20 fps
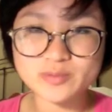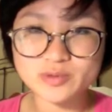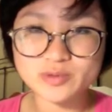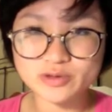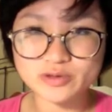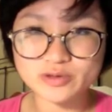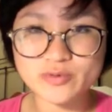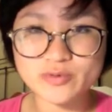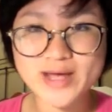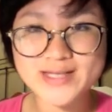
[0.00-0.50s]

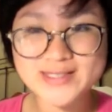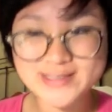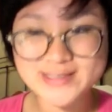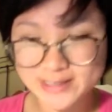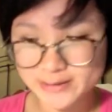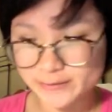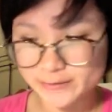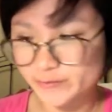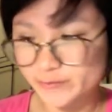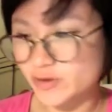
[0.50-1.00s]

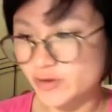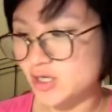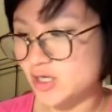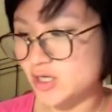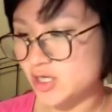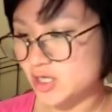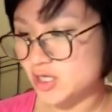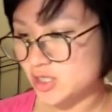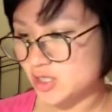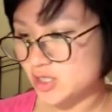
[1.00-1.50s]
progressive.
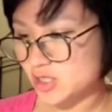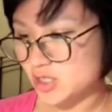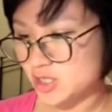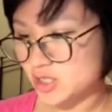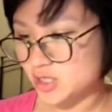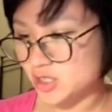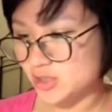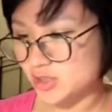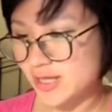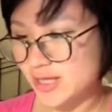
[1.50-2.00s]

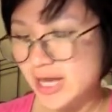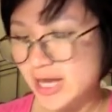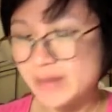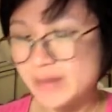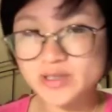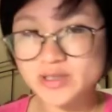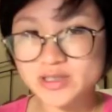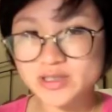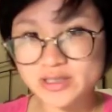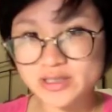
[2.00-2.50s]
It
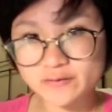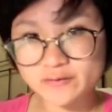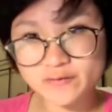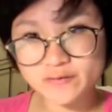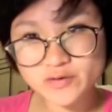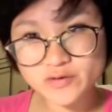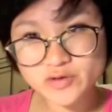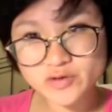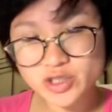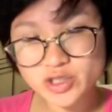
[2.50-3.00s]
happened in
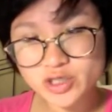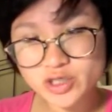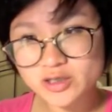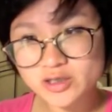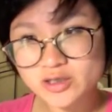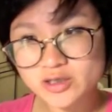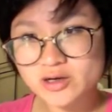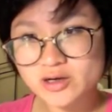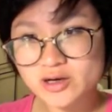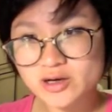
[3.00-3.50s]

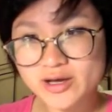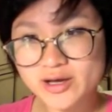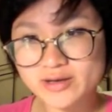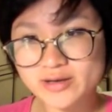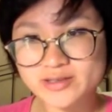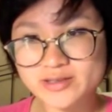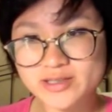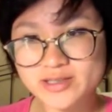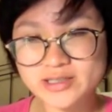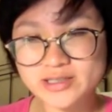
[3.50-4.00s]
future
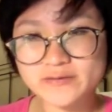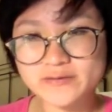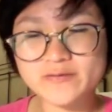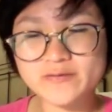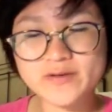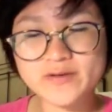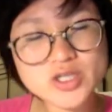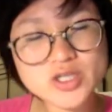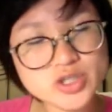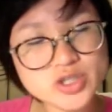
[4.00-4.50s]
and it
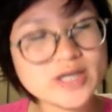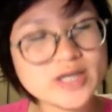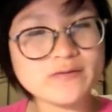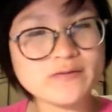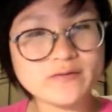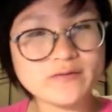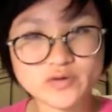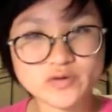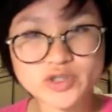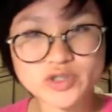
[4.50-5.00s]
finished in
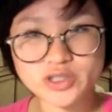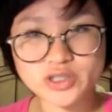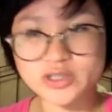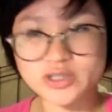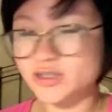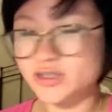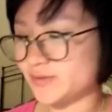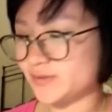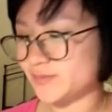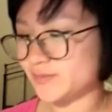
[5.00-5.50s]
future.
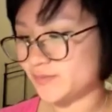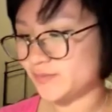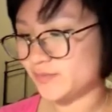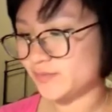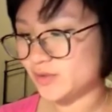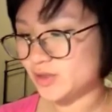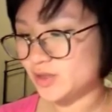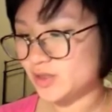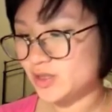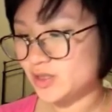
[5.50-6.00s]

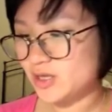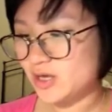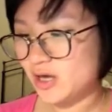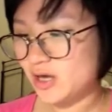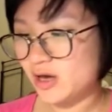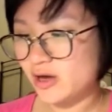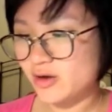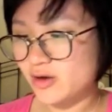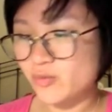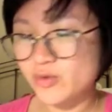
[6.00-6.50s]

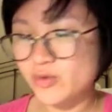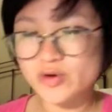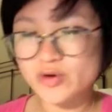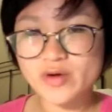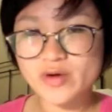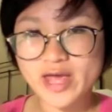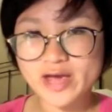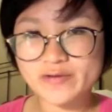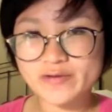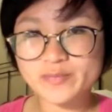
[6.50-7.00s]
I will
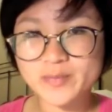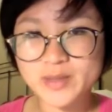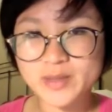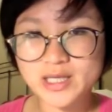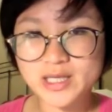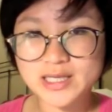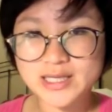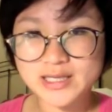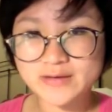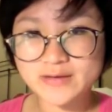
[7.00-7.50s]
have
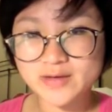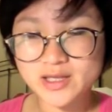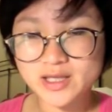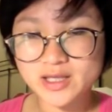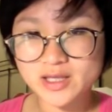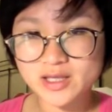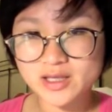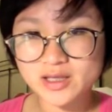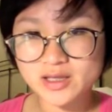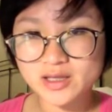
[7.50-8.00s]
been
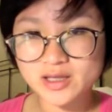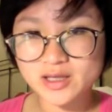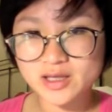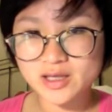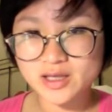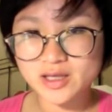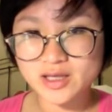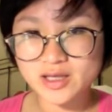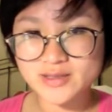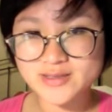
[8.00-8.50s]
living
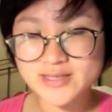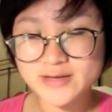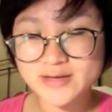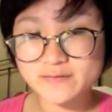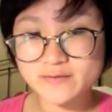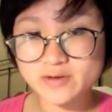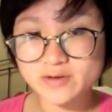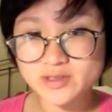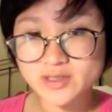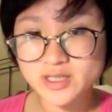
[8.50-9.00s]
in San
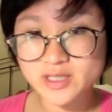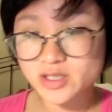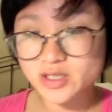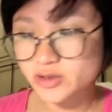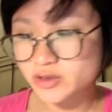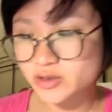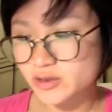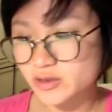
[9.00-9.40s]
Francisco.